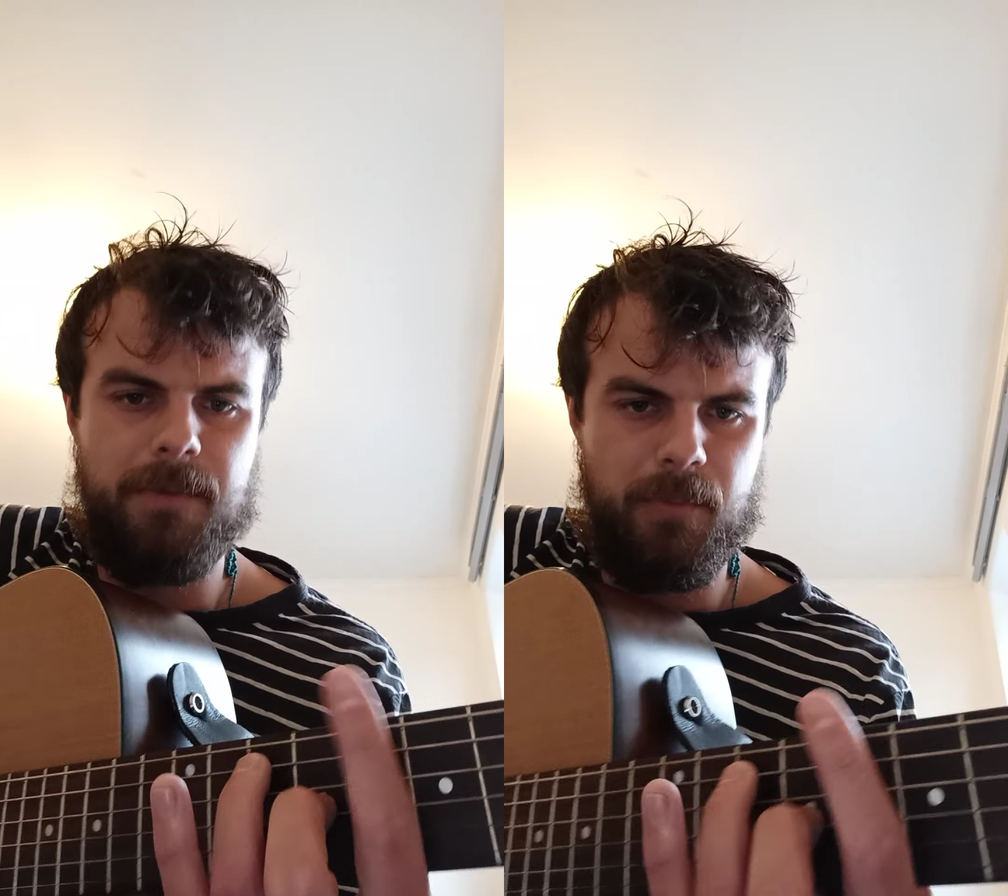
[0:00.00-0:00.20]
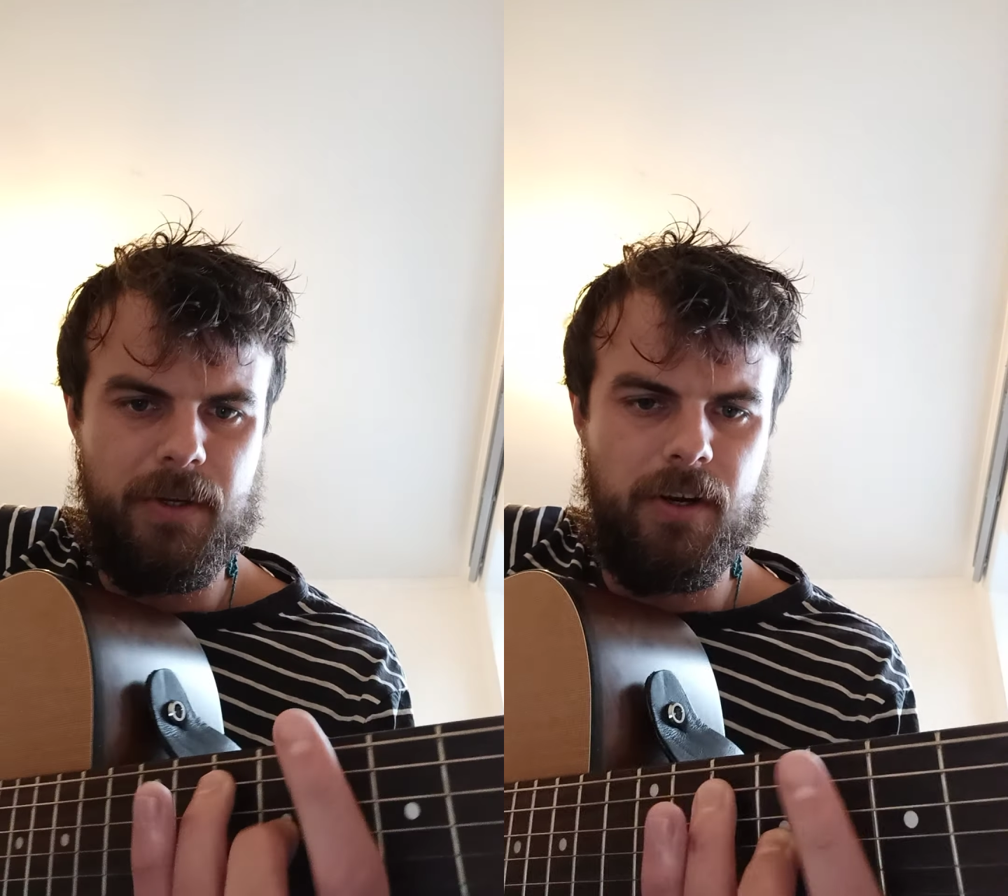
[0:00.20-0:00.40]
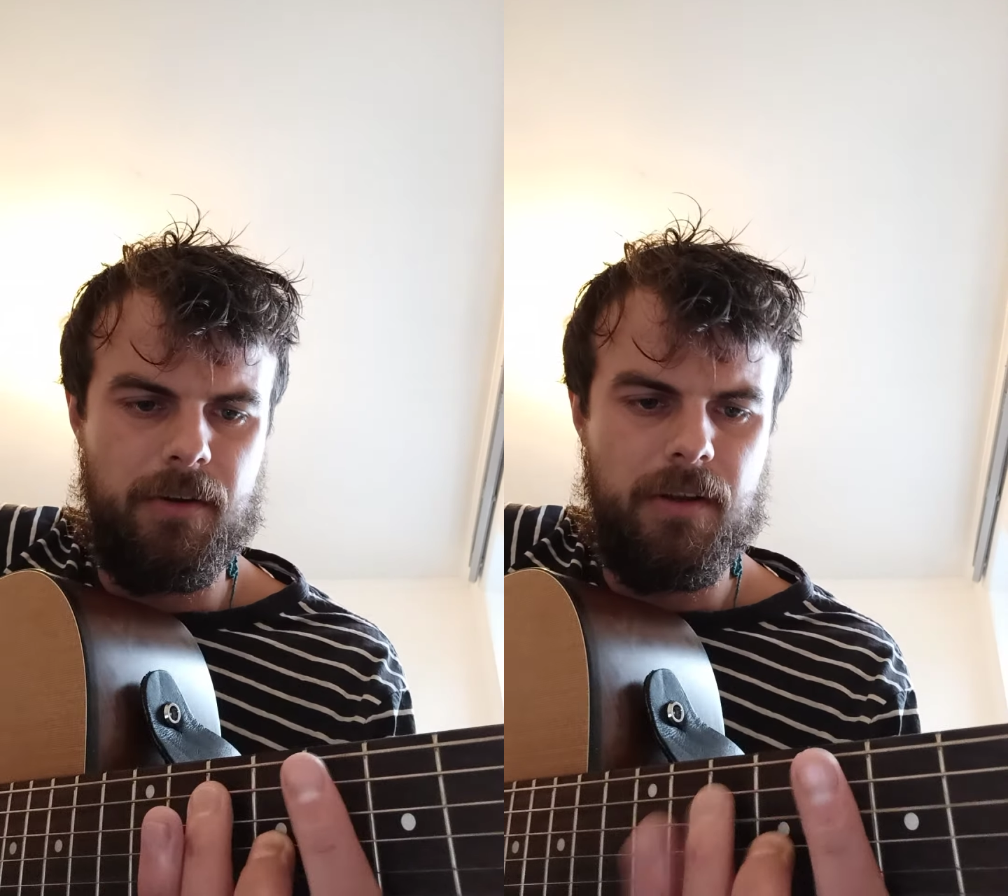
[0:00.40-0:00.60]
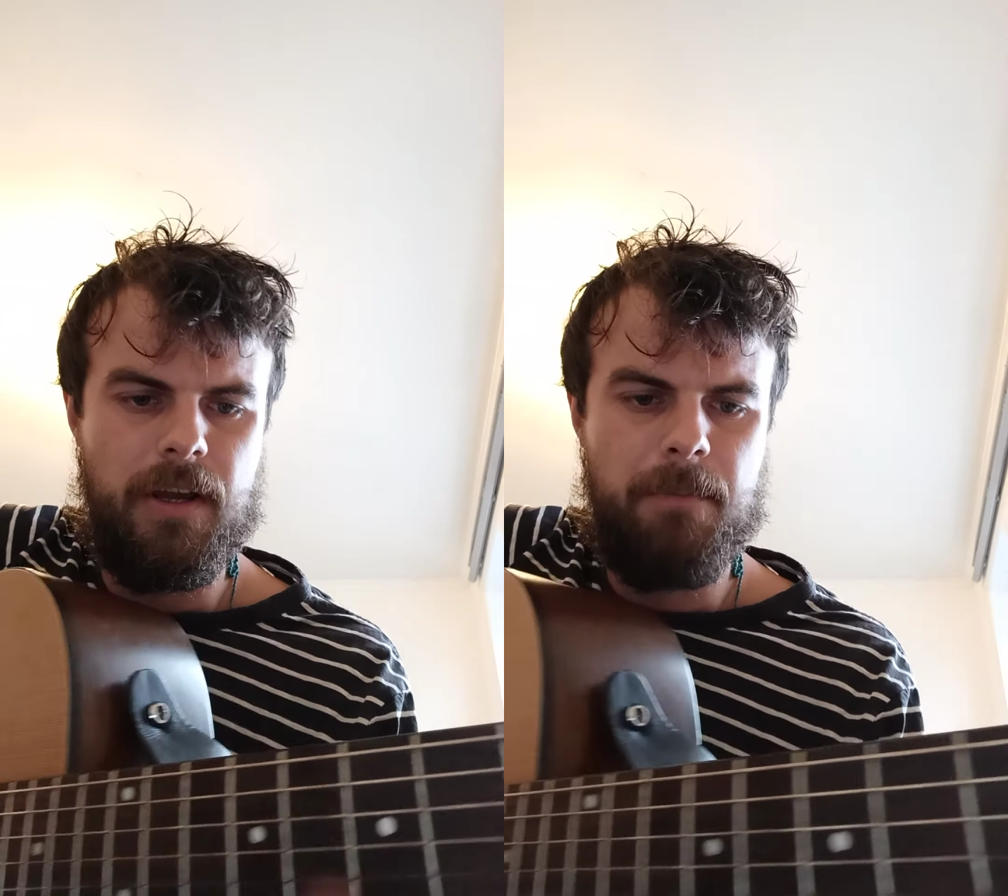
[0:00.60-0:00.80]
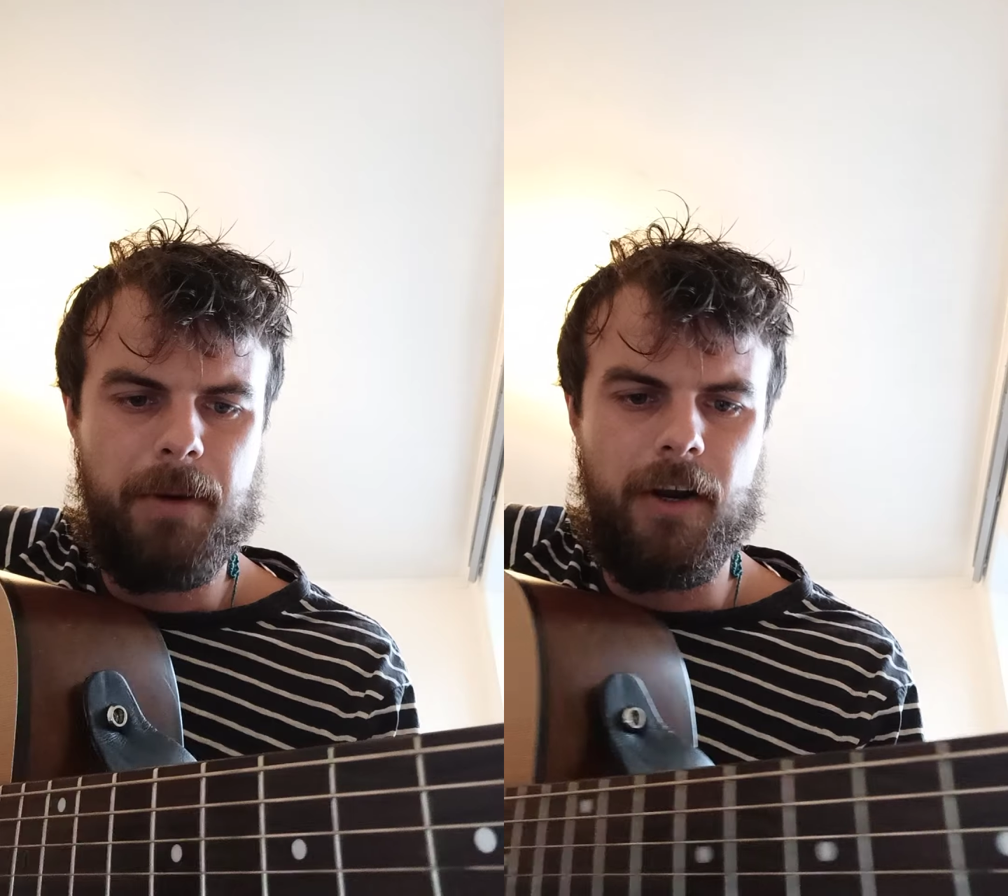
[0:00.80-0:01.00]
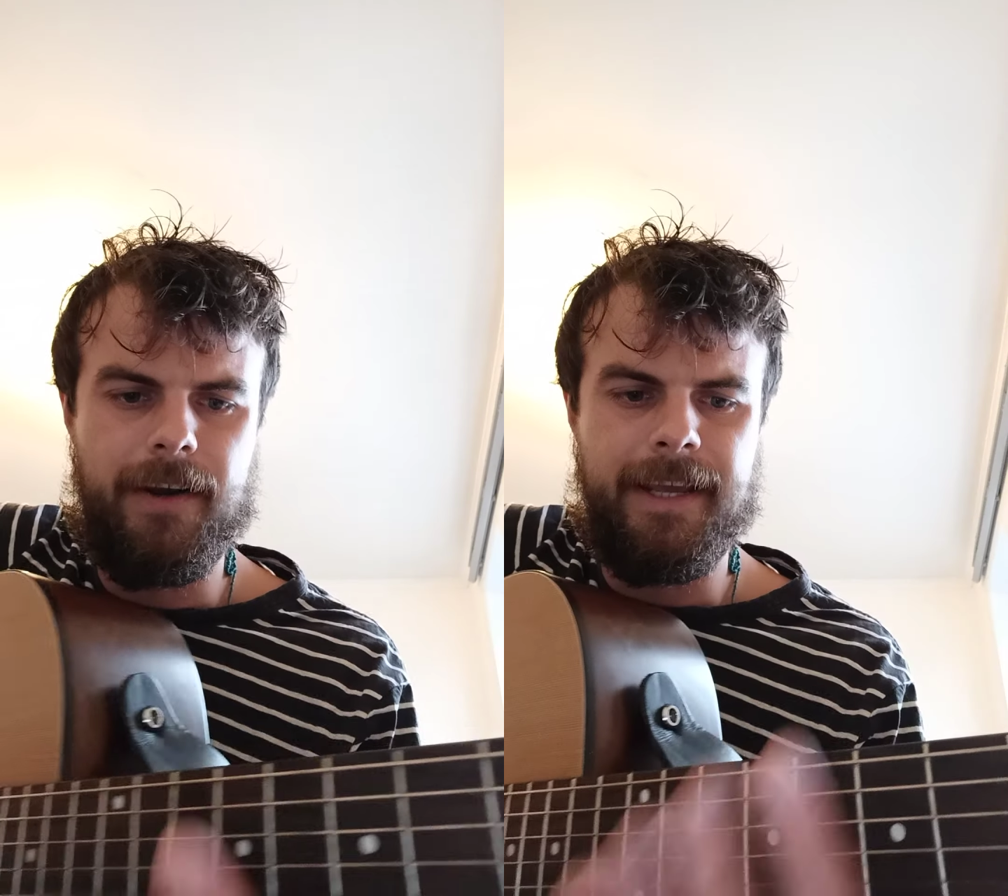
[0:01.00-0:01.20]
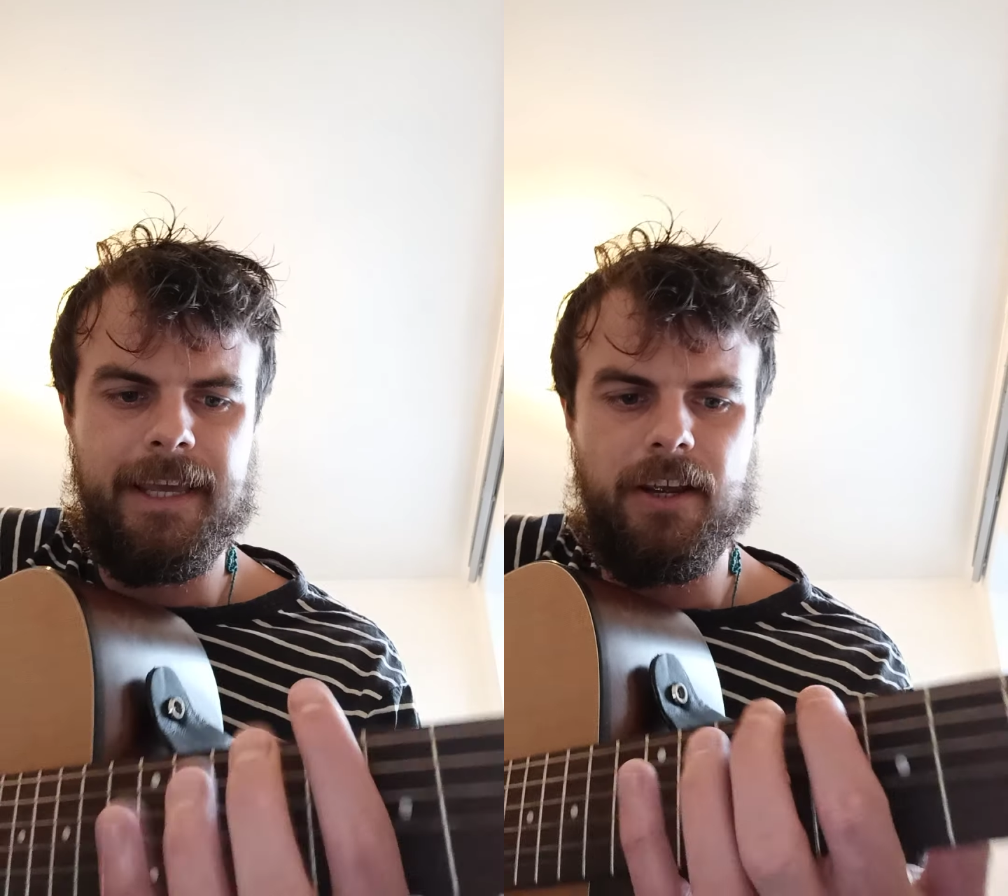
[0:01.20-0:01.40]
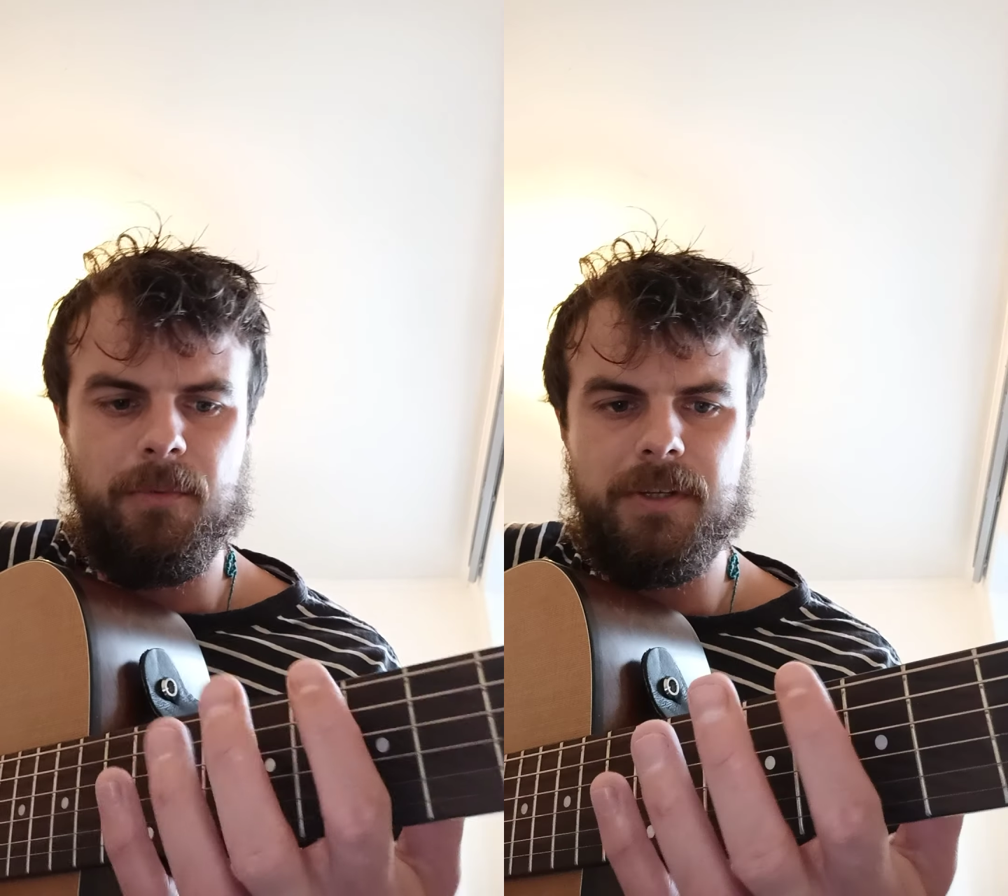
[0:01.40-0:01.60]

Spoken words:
but we're not barring here.